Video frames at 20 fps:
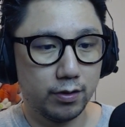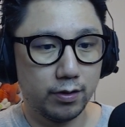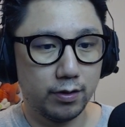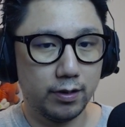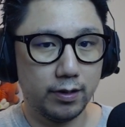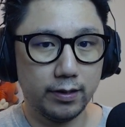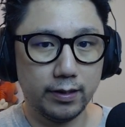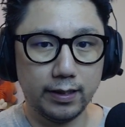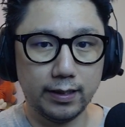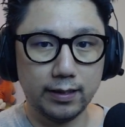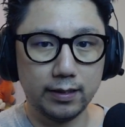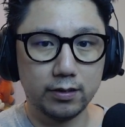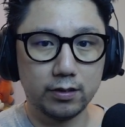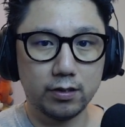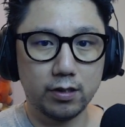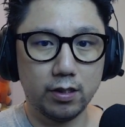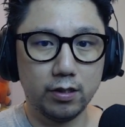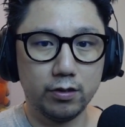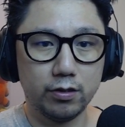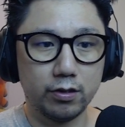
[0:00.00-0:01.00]
And then it's
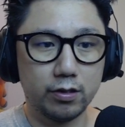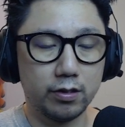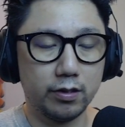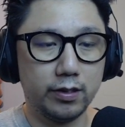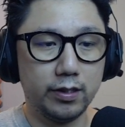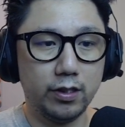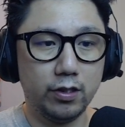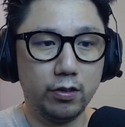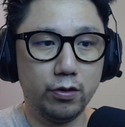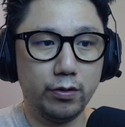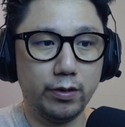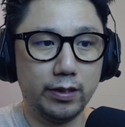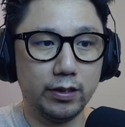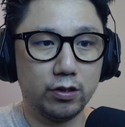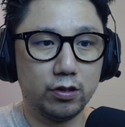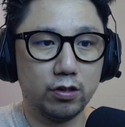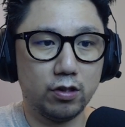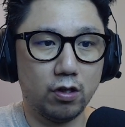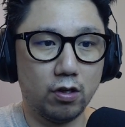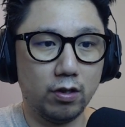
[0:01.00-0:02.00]
going to continue
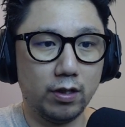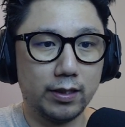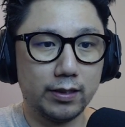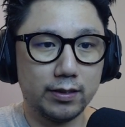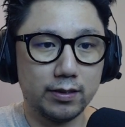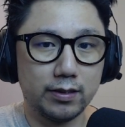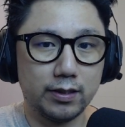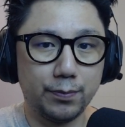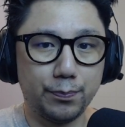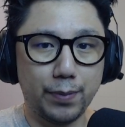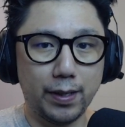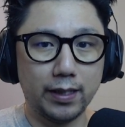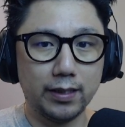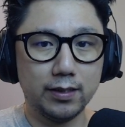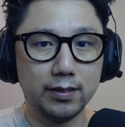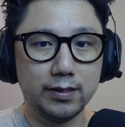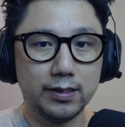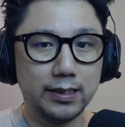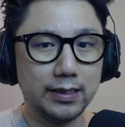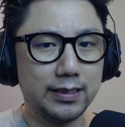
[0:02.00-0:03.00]
installing the
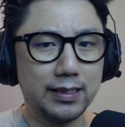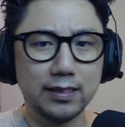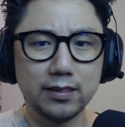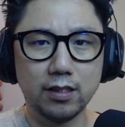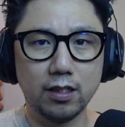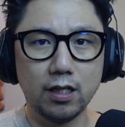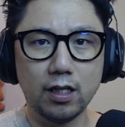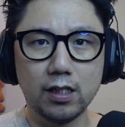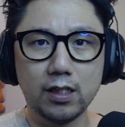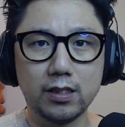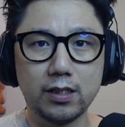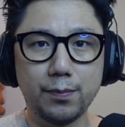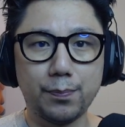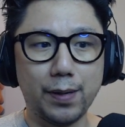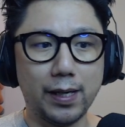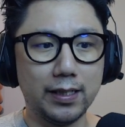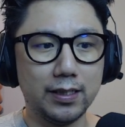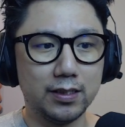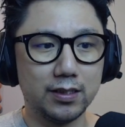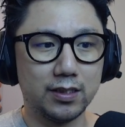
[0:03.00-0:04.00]
dependencies. There's a lot of
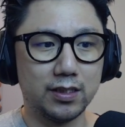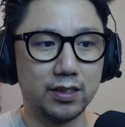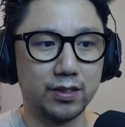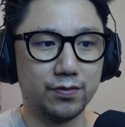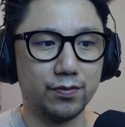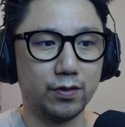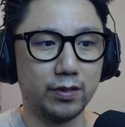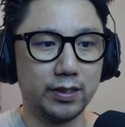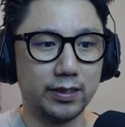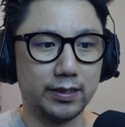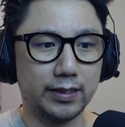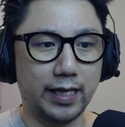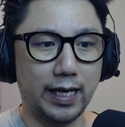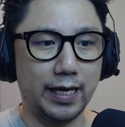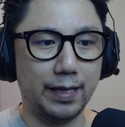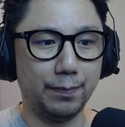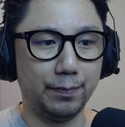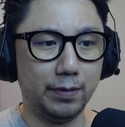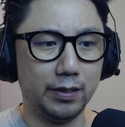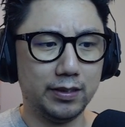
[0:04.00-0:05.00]
dependencies for this
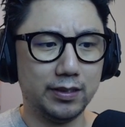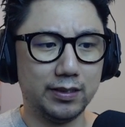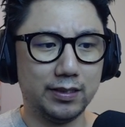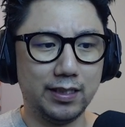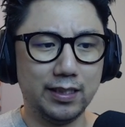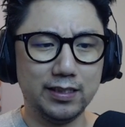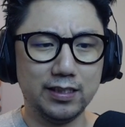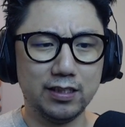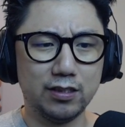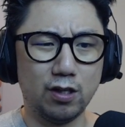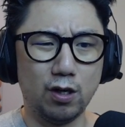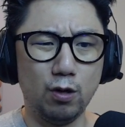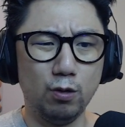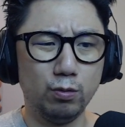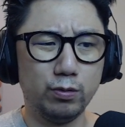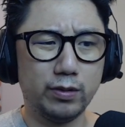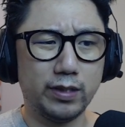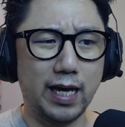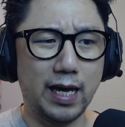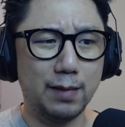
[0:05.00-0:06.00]
game. It's these are the
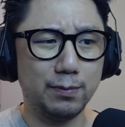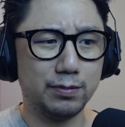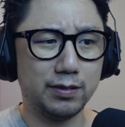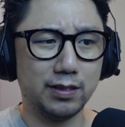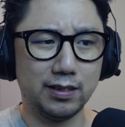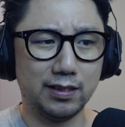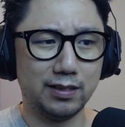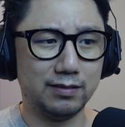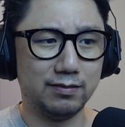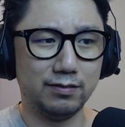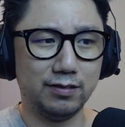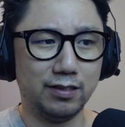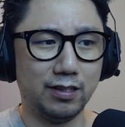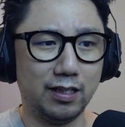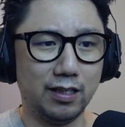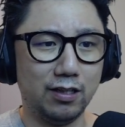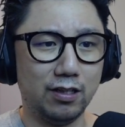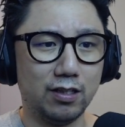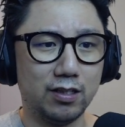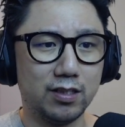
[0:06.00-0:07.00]
old games, and you know
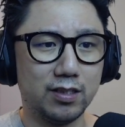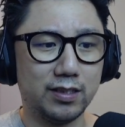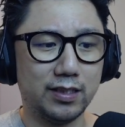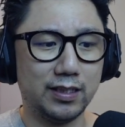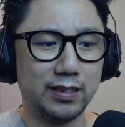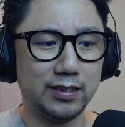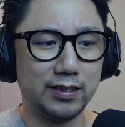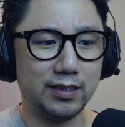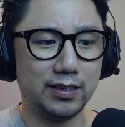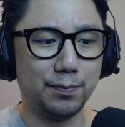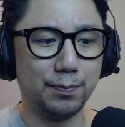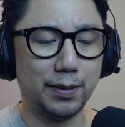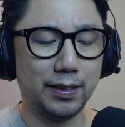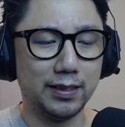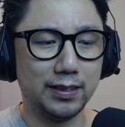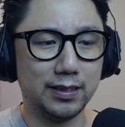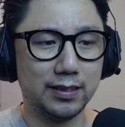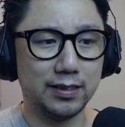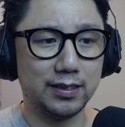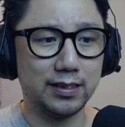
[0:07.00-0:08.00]
a lot of these
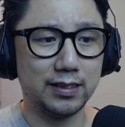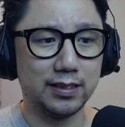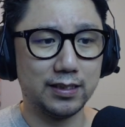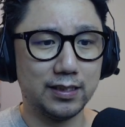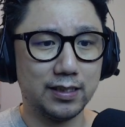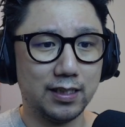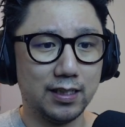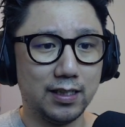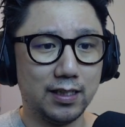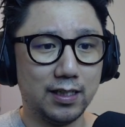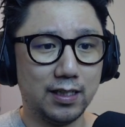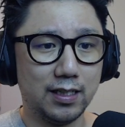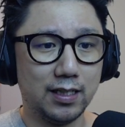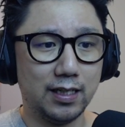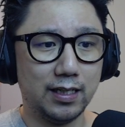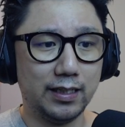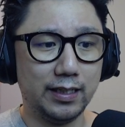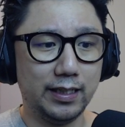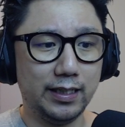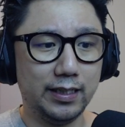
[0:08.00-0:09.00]
dependencies
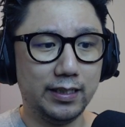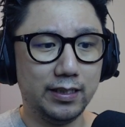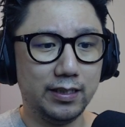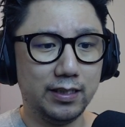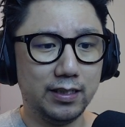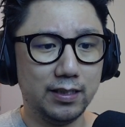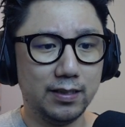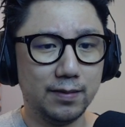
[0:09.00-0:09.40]
are needed.